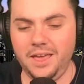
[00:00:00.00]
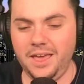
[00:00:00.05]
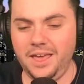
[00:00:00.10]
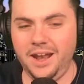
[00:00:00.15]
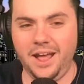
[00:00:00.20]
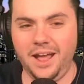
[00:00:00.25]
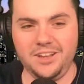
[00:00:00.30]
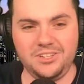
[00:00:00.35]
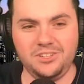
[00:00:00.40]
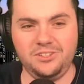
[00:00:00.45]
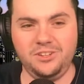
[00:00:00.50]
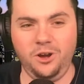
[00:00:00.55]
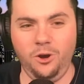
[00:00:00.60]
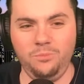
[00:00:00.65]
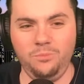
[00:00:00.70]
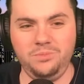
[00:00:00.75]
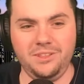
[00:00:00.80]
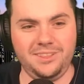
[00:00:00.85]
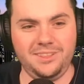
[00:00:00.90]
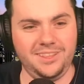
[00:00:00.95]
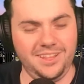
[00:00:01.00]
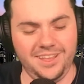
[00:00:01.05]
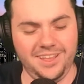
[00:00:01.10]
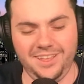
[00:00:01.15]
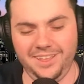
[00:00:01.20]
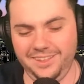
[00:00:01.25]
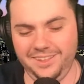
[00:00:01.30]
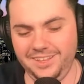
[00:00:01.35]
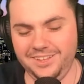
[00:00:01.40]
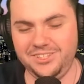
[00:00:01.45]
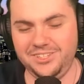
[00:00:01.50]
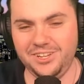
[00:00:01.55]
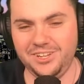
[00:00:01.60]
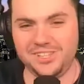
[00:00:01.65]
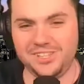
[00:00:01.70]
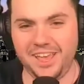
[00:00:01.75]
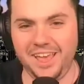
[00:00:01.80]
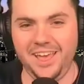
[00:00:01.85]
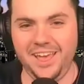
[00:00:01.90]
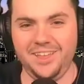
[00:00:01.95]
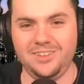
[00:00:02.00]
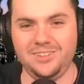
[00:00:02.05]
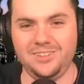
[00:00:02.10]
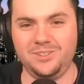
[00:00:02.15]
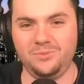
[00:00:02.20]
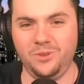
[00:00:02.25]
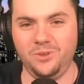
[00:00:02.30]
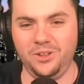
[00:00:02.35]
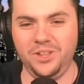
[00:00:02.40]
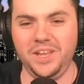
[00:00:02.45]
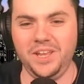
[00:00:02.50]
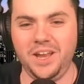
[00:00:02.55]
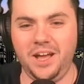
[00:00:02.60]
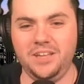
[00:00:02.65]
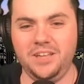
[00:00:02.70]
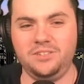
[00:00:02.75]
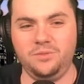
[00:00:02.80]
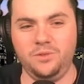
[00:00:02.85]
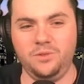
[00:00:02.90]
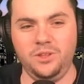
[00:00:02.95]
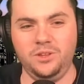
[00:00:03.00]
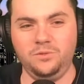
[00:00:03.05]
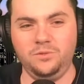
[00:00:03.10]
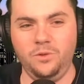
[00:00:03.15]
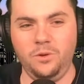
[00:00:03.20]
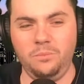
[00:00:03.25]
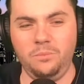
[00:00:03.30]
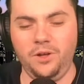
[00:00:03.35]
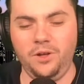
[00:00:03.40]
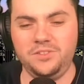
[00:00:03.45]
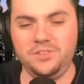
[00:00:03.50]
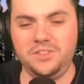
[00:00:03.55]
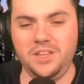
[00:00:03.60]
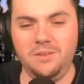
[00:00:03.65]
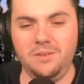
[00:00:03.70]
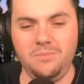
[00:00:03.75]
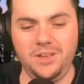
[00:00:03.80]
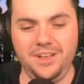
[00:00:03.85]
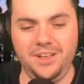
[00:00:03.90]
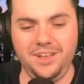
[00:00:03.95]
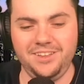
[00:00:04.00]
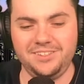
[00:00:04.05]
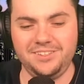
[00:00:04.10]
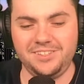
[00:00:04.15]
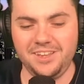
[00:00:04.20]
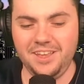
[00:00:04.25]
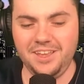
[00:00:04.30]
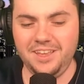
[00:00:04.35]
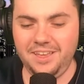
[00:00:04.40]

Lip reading: And I just hope that this just ends really nice for this football team because,